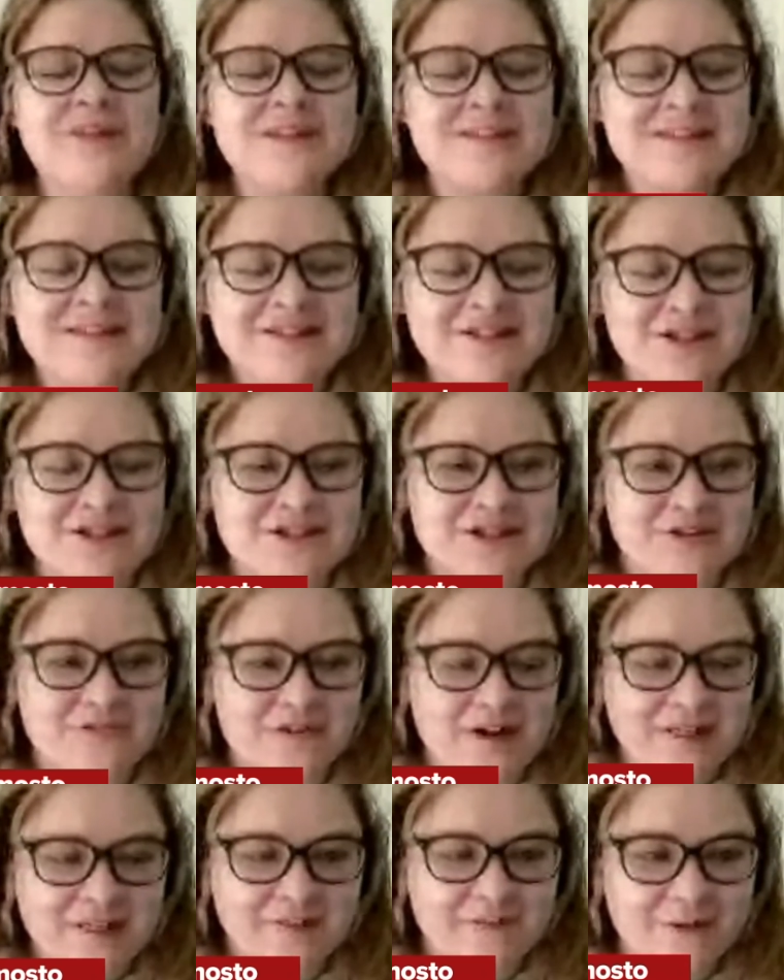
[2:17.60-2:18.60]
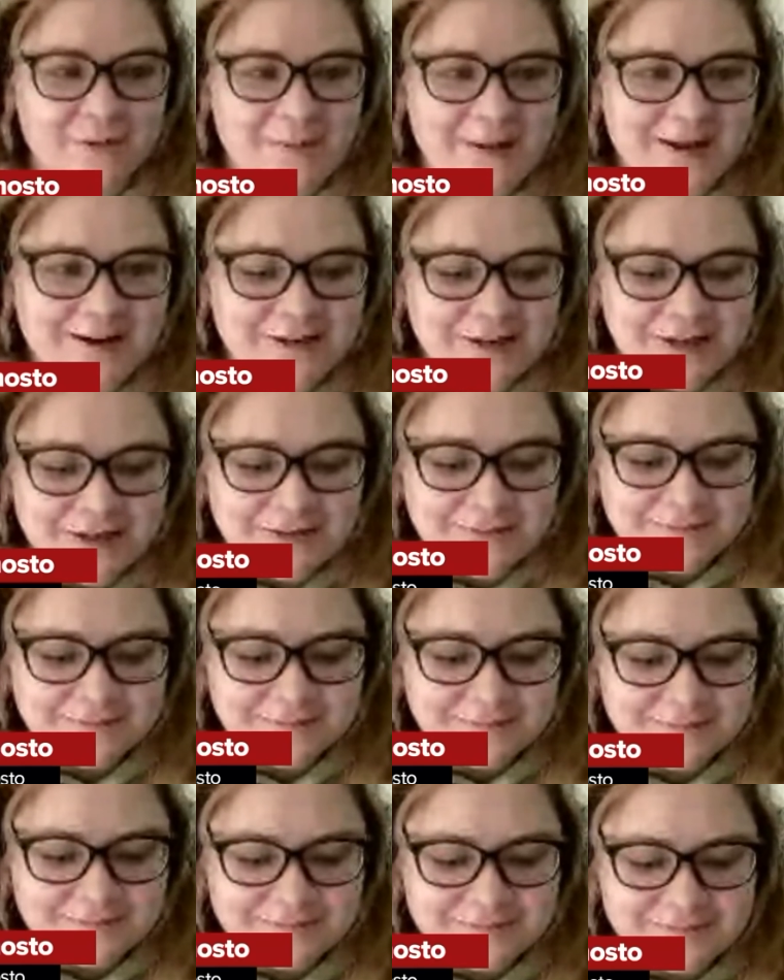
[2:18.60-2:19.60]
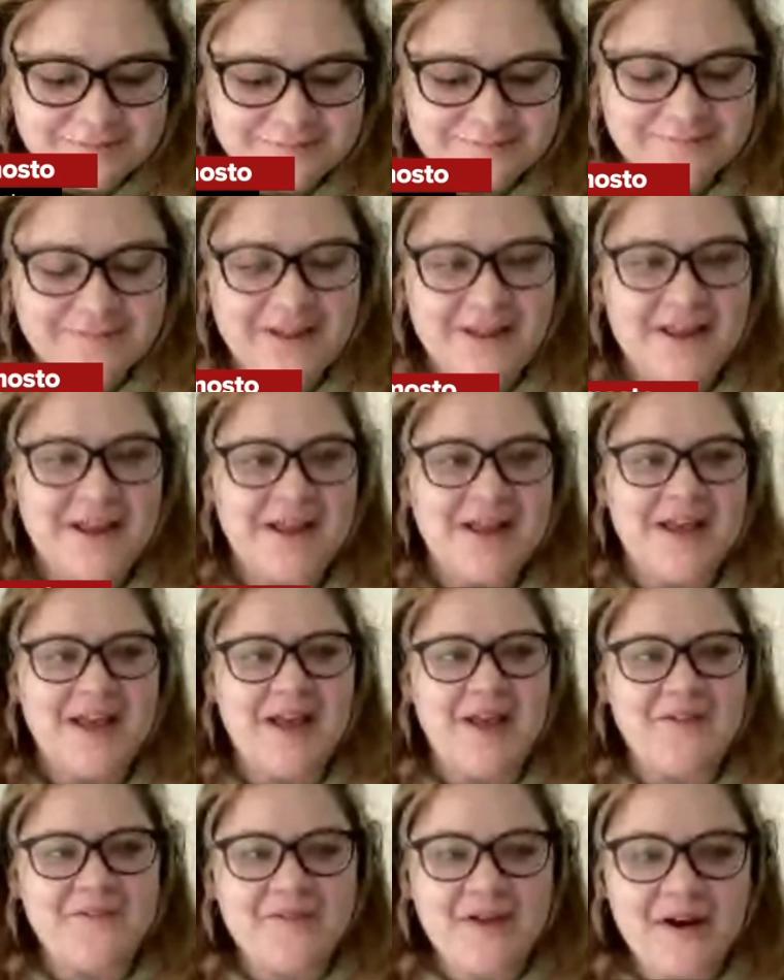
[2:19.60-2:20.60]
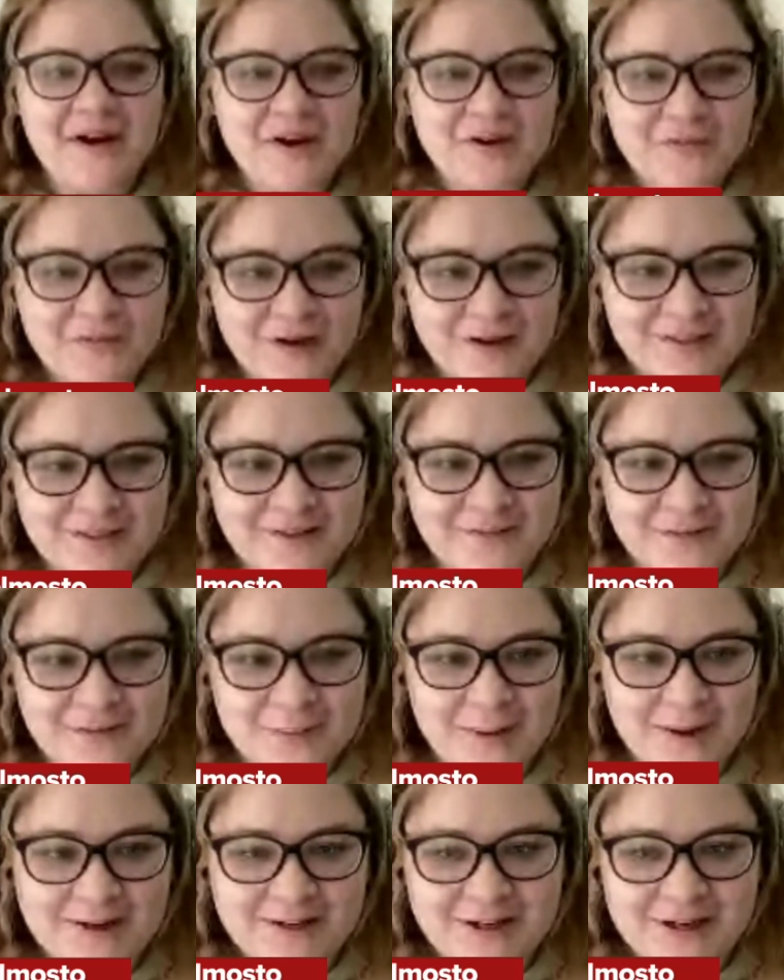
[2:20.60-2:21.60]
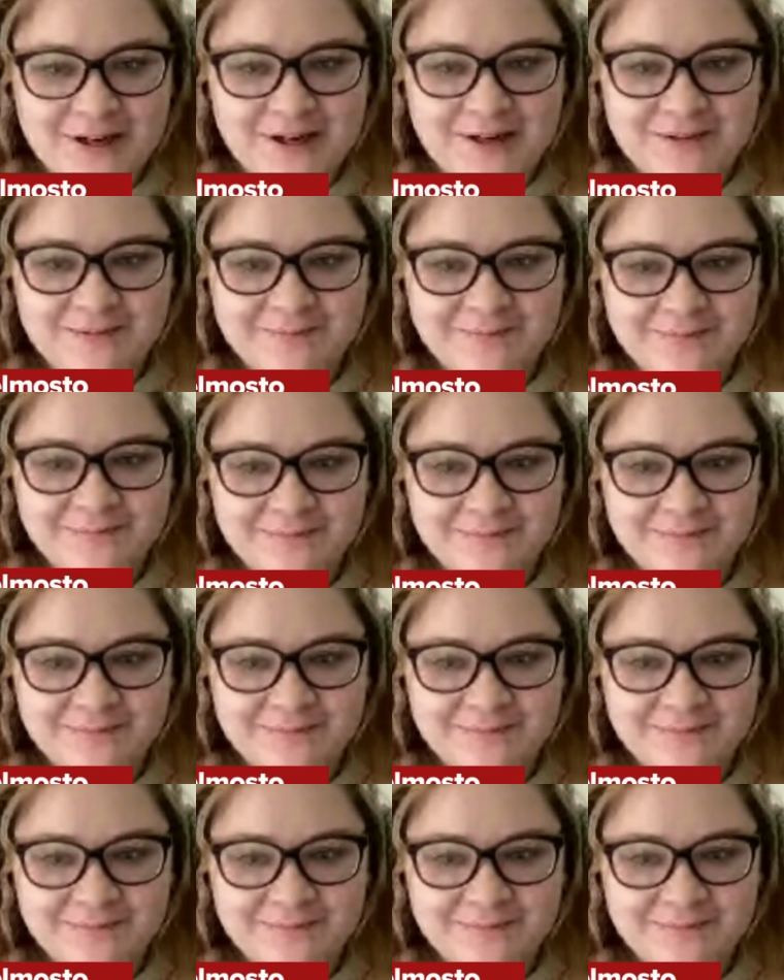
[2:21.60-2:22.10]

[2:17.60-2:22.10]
This is just a friendly reminder. A very friendly reminder.